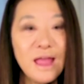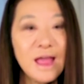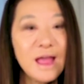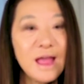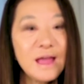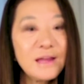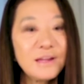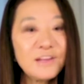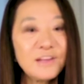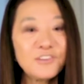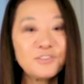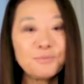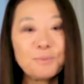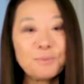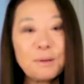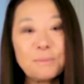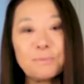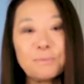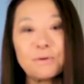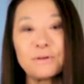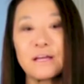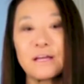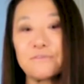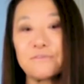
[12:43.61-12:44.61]
And as
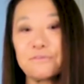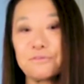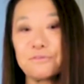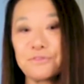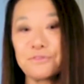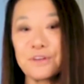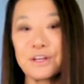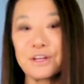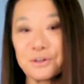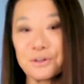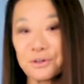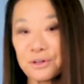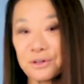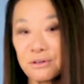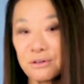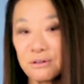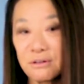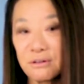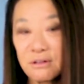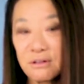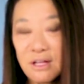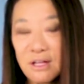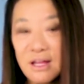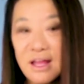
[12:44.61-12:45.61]
people get fitter
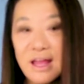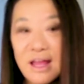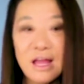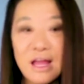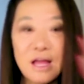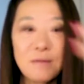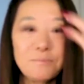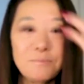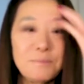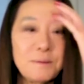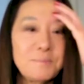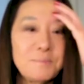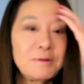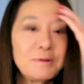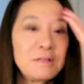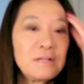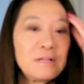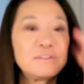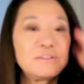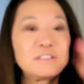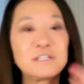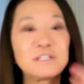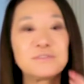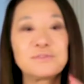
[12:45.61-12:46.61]
and people
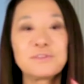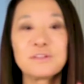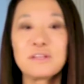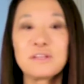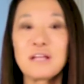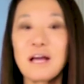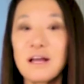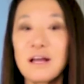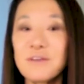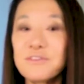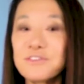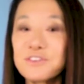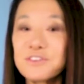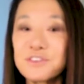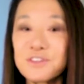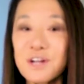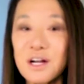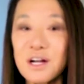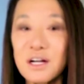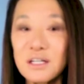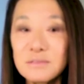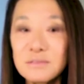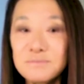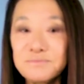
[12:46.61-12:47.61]
live a different
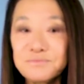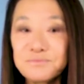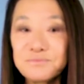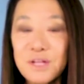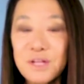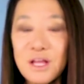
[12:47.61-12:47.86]
lifestyle,